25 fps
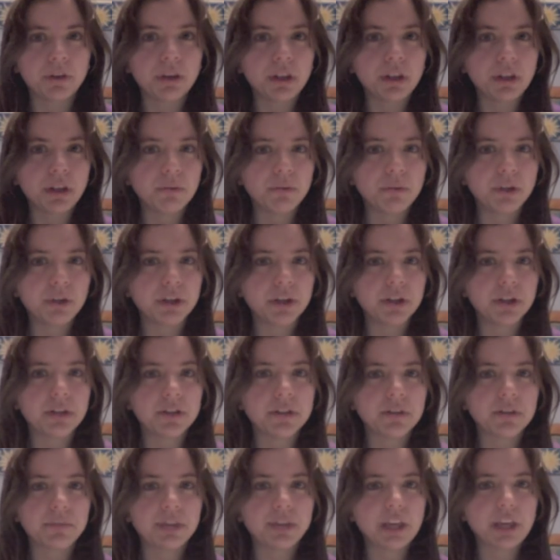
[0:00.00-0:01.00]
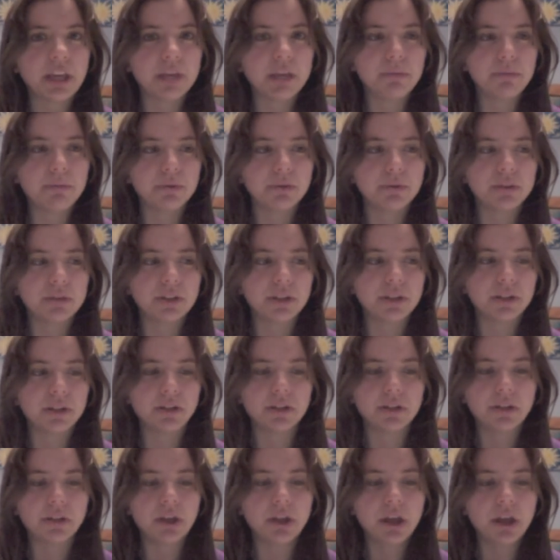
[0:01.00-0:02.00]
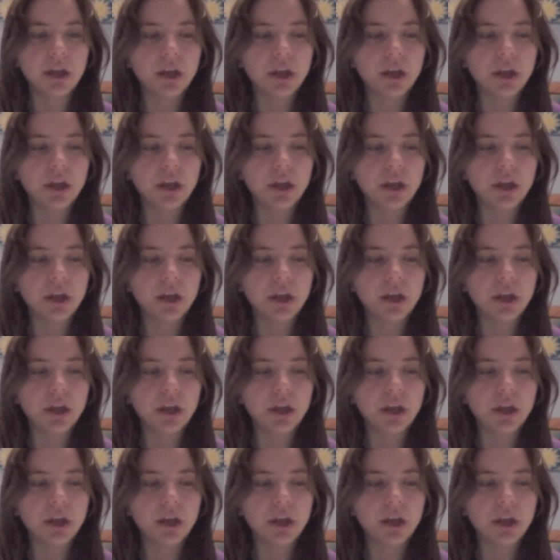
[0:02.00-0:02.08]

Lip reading: He wanted to be able to